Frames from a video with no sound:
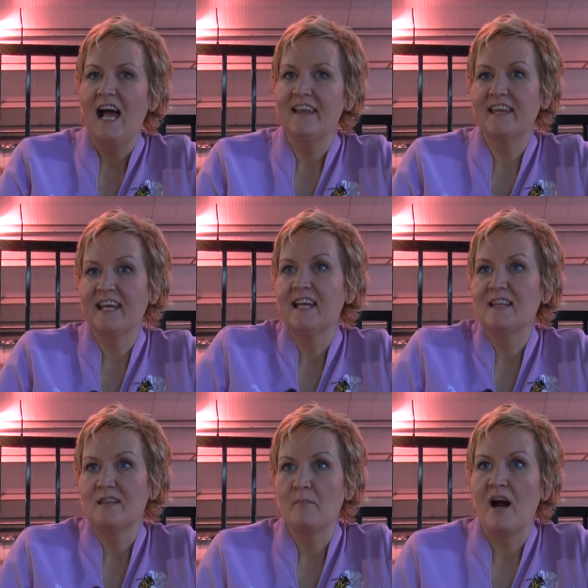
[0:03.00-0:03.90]
I
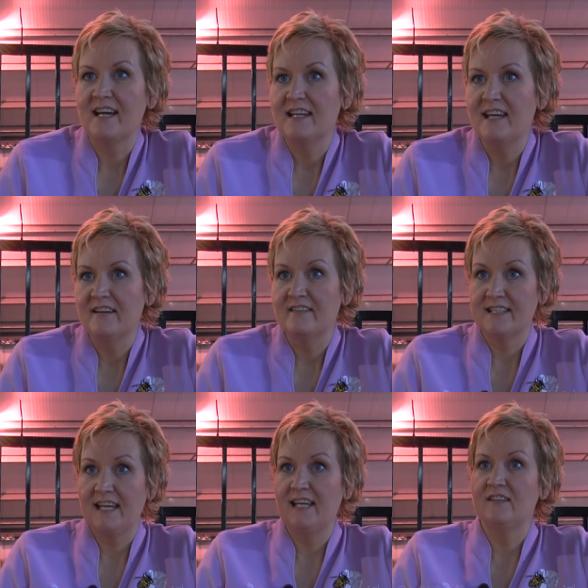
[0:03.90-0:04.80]
think the market here
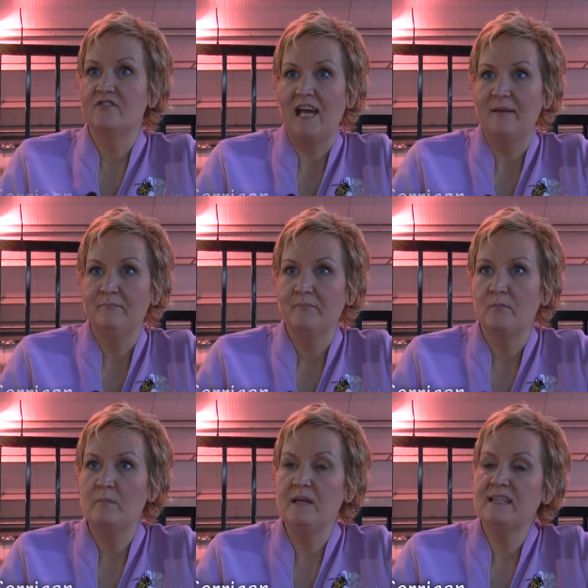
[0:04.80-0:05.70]
is a hidden gem.
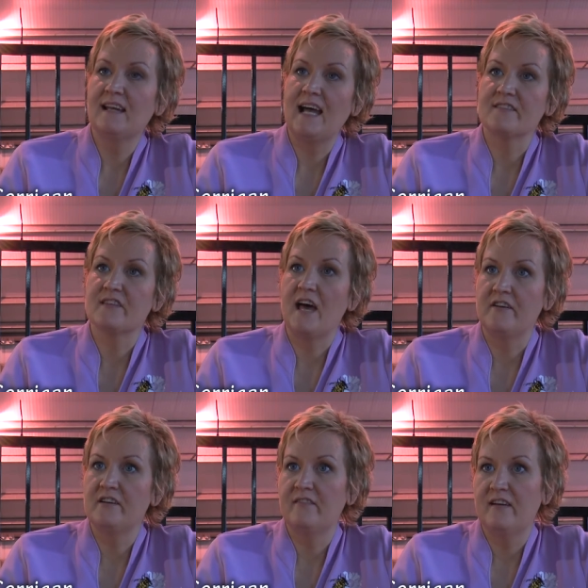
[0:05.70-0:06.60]
We meet the last
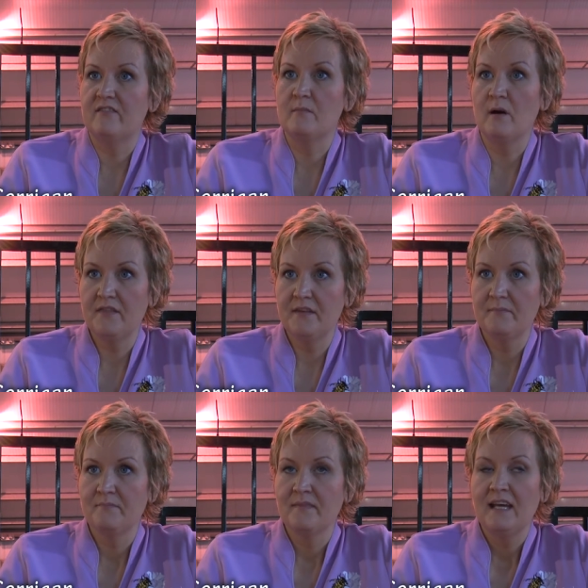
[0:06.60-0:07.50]
Saturday of every month
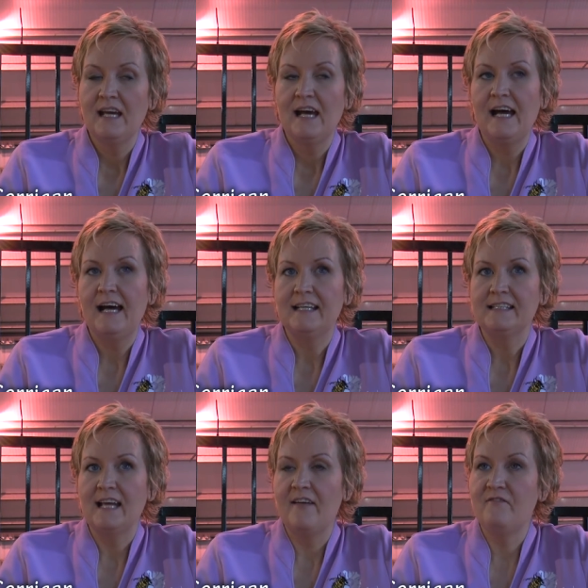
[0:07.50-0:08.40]

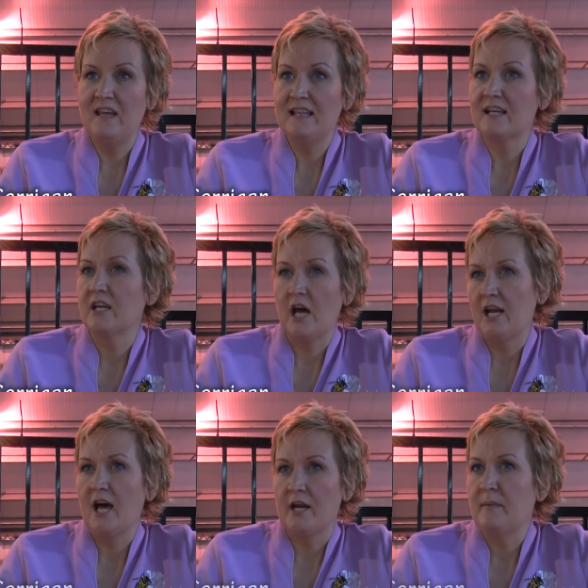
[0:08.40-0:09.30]
and I feel that not
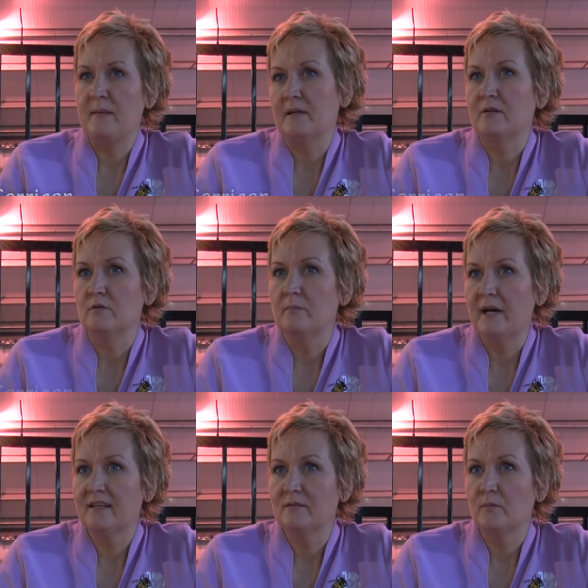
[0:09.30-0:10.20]
a lot of people know
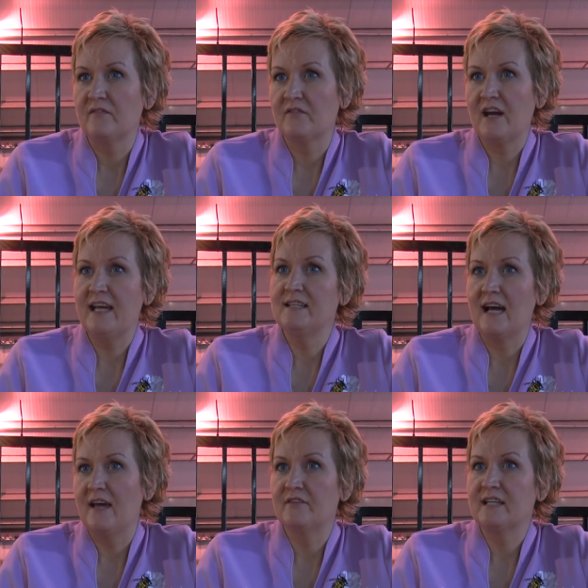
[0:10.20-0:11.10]
about it. We've tried to
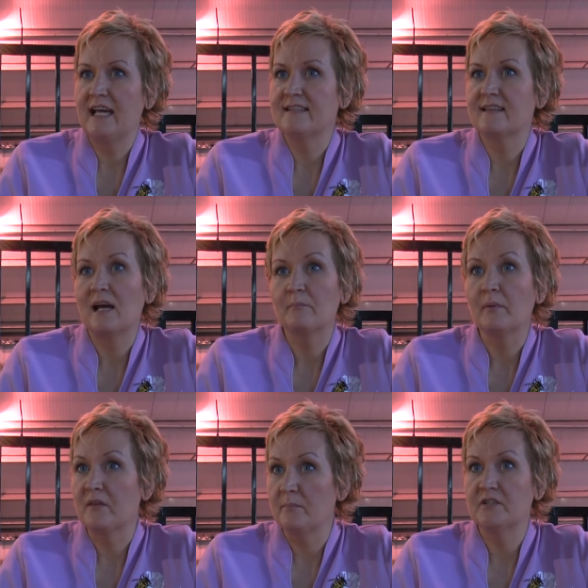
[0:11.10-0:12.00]
advertise in that,
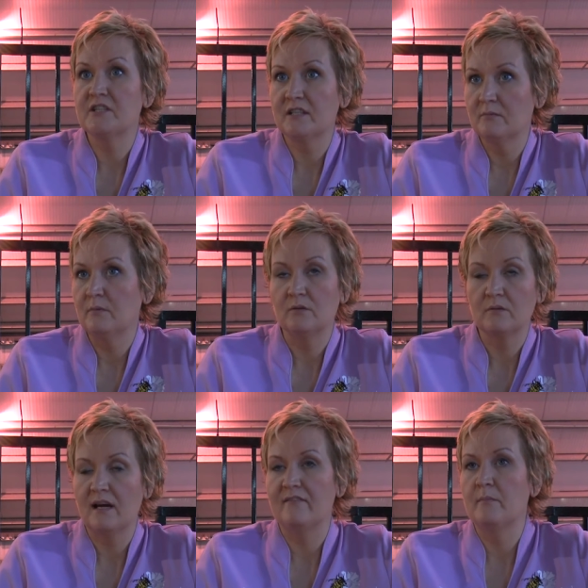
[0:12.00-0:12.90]
but the budget, we
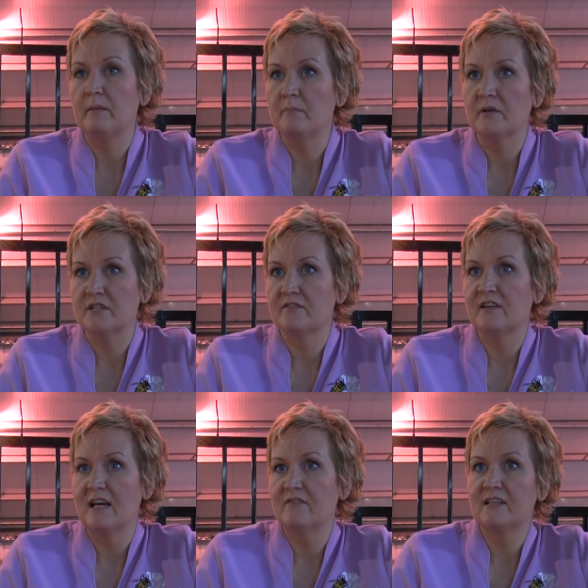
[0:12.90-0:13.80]
don't have a big budget
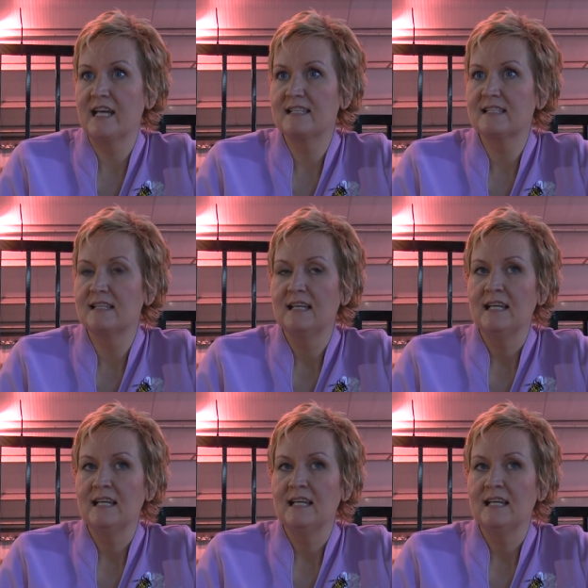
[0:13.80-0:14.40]
for advertising.